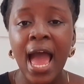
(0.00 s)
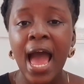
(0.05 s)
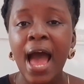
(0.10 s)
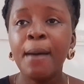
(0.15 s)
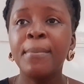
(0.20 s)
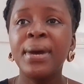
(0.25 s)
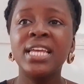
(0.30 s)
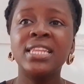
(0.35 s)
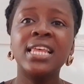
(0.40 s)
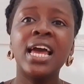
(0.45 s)

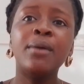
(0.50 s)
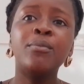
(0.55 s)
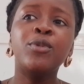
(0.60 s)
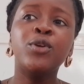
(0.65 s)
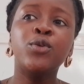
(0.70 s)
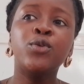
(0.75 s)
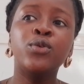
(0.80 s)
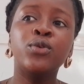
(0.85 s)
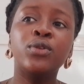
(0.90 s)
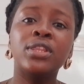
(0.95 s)
And by the time
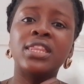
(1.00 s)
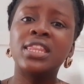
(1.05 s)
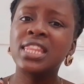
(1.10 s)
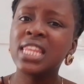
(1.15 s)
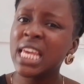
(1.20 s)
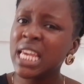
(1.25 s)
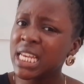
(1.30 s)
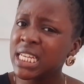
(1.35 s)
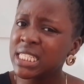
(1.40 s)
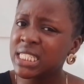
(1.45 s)
you
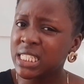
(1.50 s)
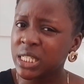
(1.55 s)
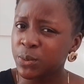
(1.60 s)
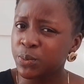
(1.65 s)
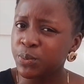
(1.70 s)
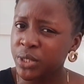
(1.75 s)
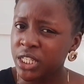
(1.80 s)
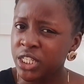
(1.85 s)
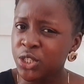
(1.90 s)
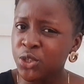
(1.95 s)
think
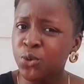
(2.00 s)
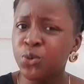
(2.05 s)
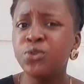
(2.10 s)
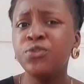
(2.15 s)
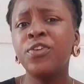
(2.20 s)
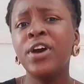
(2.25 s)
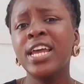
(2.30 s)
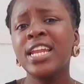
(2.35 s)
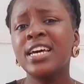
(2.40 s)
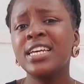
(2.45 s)
deeply, you would
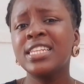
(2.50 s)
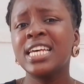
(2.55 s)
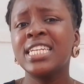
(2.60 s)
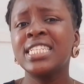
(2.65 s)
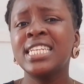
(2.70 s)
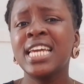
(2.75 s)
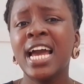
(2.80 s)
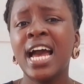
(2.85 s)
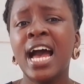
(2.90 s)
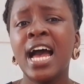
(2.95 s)
find out
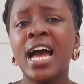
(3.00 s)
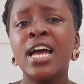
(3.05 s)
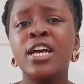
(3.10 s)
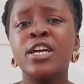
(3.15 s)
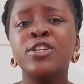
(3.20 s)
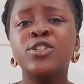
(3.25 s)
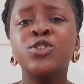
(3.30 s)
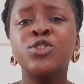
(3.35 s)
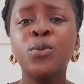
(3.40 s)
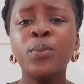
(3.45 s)
that there are
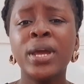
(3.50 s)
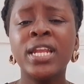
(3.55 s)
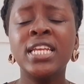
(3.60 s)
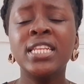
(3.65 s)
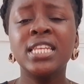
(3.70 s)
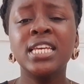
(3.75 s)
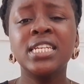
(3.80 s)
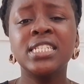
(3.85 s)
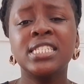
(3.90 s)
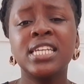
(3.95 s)
so many
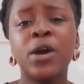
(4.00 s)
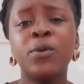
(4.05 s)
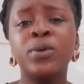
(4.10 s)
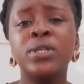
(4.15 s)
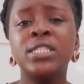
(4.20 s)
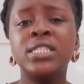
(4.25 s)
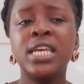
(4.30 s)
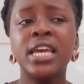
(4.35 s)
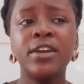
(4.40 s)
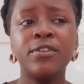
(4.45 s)
things that we
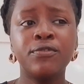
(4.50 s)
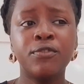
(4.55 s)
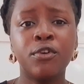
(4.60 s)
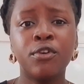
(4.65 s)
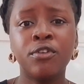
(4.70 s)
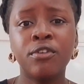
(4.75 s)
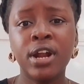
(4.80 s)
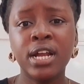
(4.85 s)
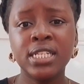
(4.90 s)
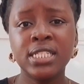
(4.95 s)
take
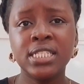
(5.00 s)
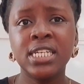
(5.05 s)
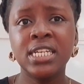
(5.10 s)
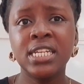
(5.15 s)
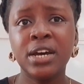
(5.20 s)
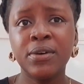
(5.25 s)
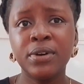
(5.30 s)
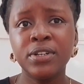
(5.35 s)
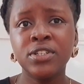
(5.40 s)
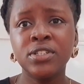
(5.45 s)
for granted,
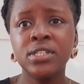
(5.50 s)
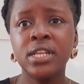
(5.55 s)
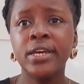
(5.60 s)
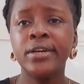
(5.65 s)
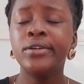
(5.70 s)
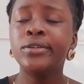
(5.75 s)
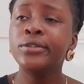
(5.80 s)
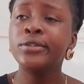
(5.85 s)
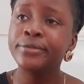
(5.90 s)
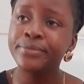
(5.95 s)
and we're just like,
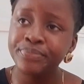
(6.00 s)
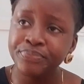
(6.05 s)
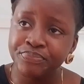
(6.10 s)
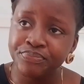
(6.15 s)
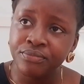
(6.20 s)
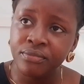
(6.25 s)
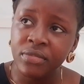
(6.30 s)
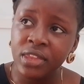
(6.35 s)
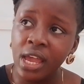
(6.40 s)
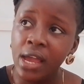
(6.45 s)
oh,
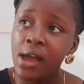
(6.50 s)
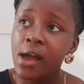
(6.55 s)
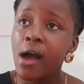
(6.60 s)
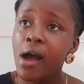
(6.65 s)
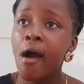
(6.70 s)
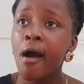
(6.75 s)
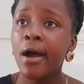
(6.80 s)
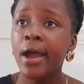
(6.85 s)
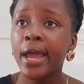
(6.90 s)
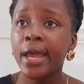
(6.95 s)

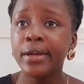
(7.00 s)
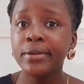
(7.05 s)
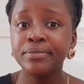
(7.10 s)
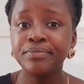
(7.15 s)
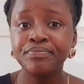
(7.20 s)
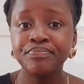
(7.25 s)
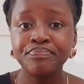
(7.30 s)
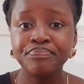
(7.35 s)
okay,